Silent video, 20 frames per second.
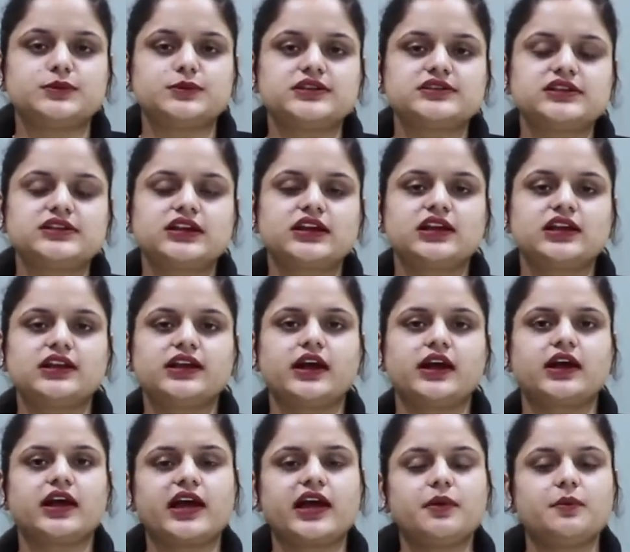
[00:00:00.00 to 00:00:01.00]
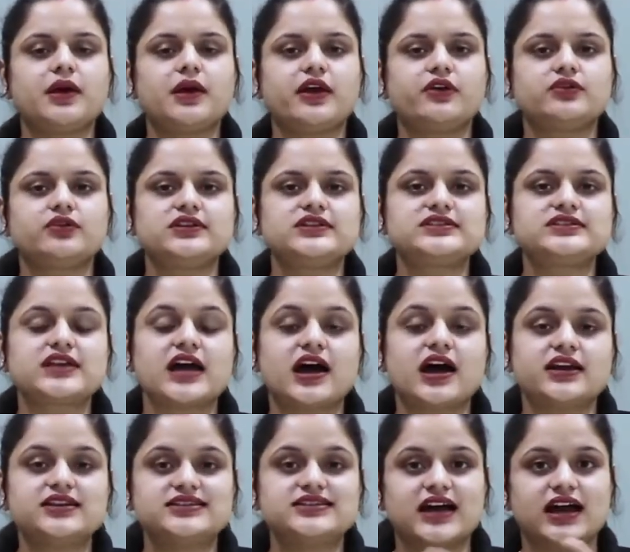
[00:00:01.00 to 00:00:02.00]
Basically, acai berries
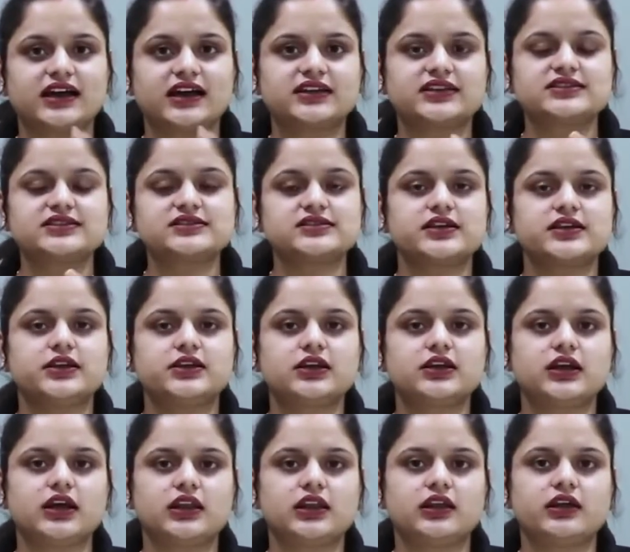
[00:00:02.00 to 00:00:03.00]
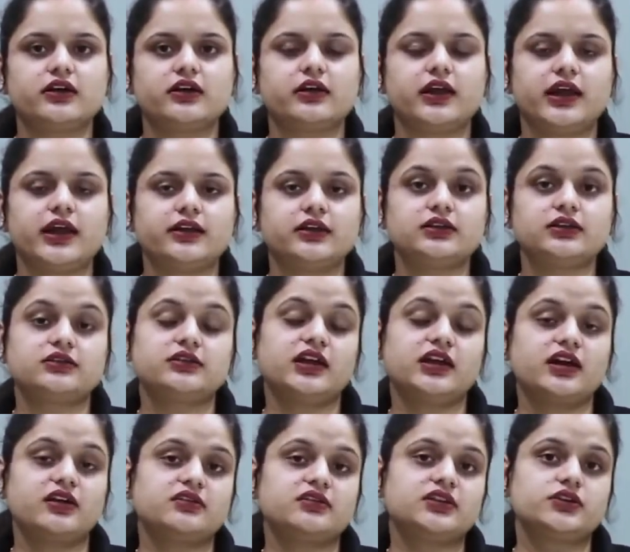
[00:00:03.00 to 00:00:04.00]
are darkest in color and
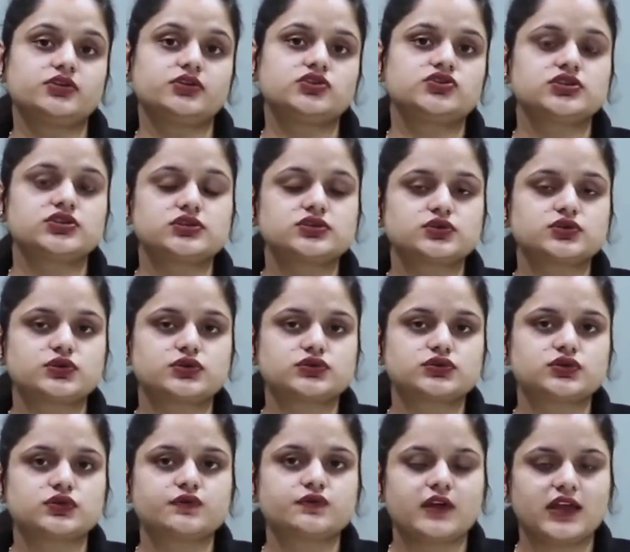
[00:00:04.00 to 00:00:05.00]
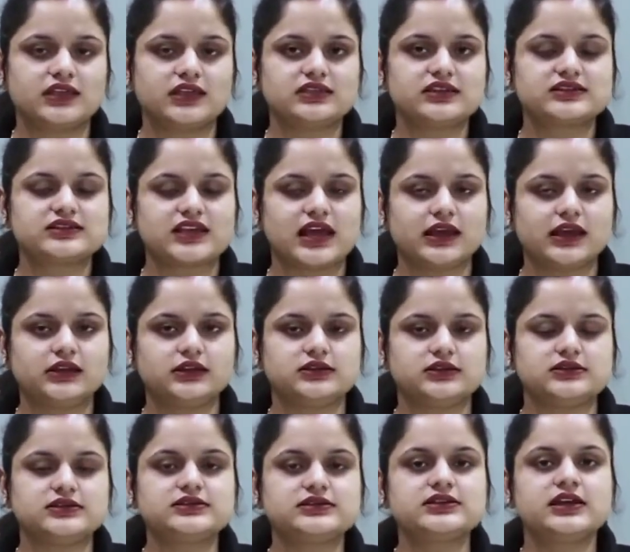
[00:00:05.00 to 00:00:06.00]
they are the richest source of
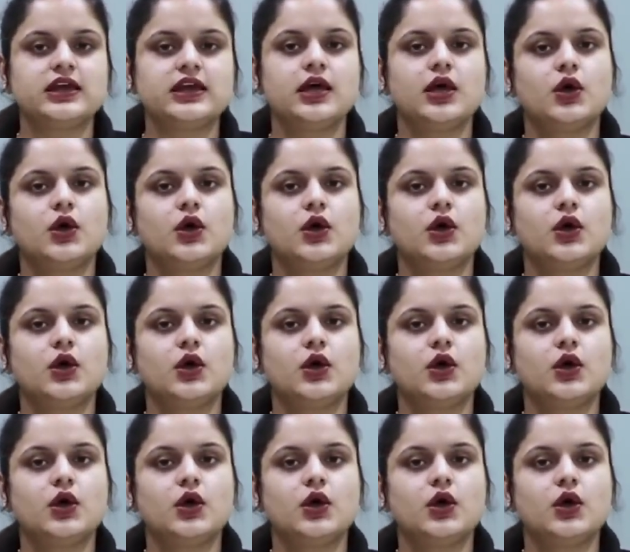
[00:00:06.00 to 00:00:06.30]
anthocyanins,